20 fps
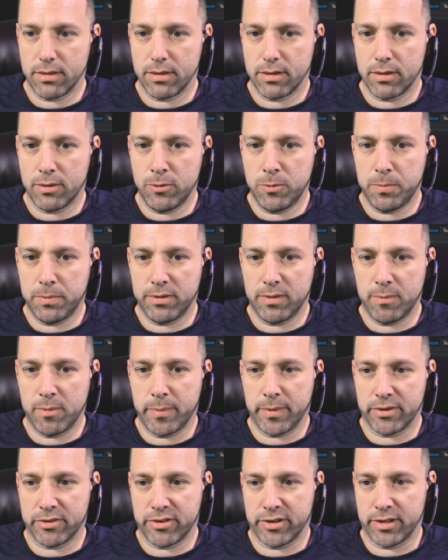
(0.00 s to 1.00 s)
Oops, let me
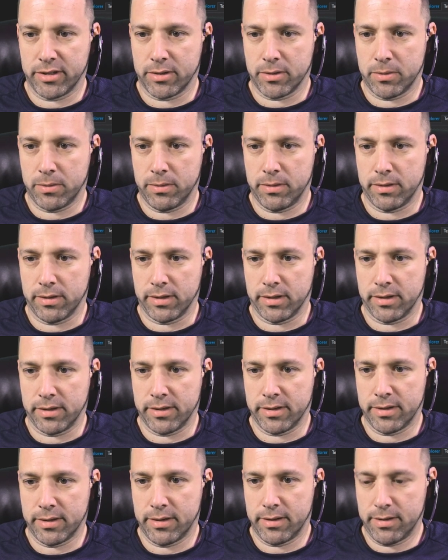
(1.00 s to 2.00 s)
make sure I get the whole thing
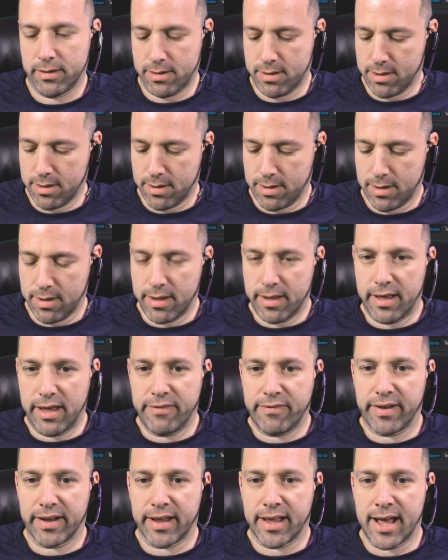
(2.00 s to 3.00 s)
here. If
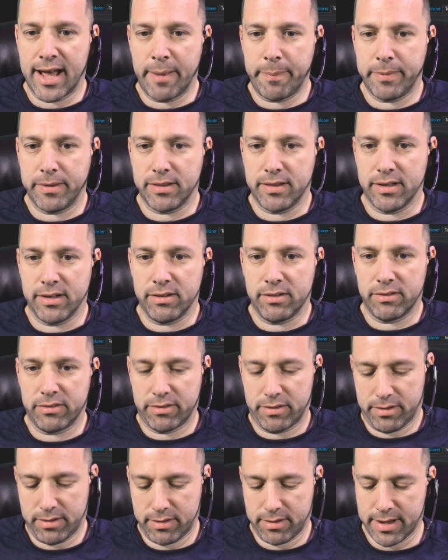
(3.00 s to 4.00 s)
I copied
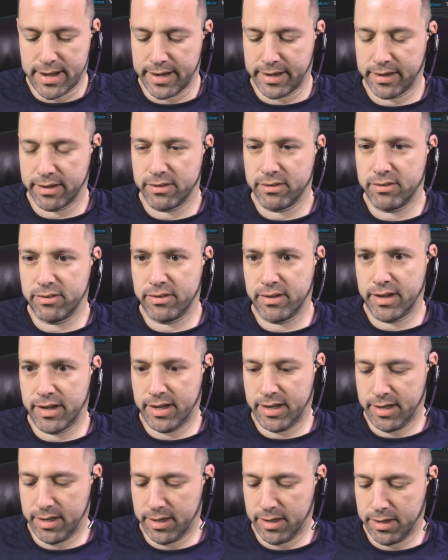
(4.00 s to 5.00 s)
this, I can
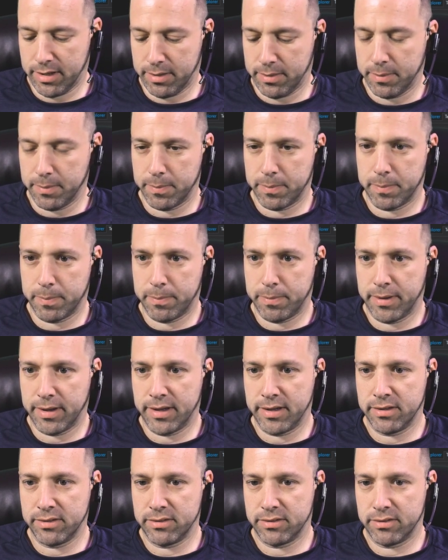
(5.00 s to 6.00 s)
say
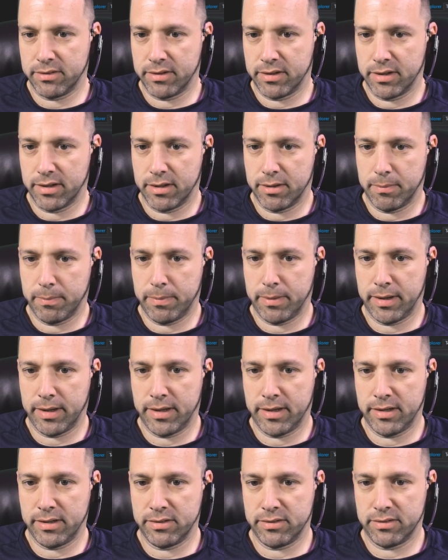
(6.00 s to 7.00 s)
paste,
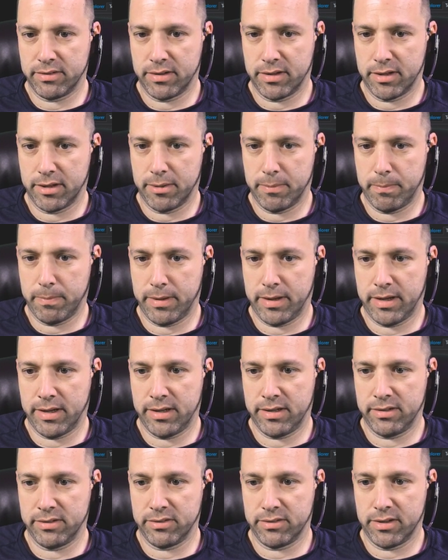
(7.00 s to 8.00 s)
paste,
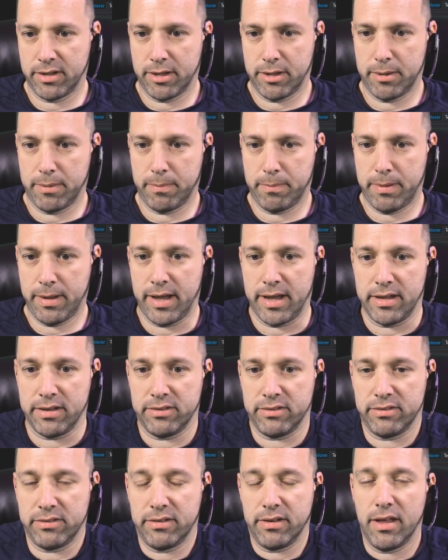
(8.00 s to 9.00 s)
paste,
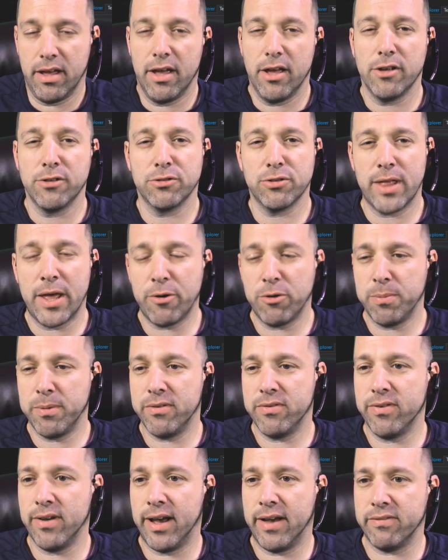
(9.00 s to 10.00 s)
paste. So that would be
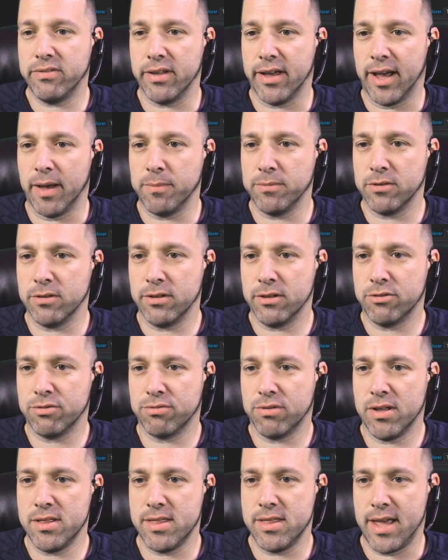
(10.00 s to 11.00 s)
5 times, and let's
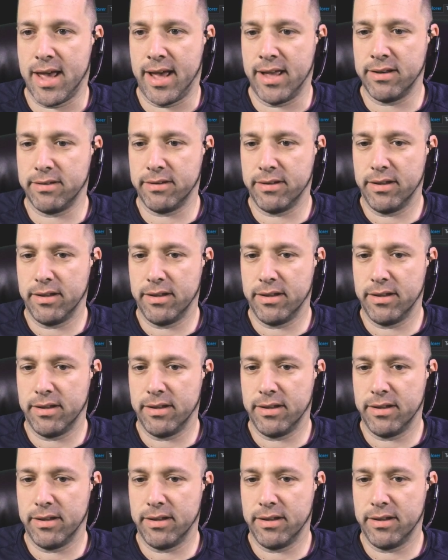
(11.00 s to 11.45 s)
run that.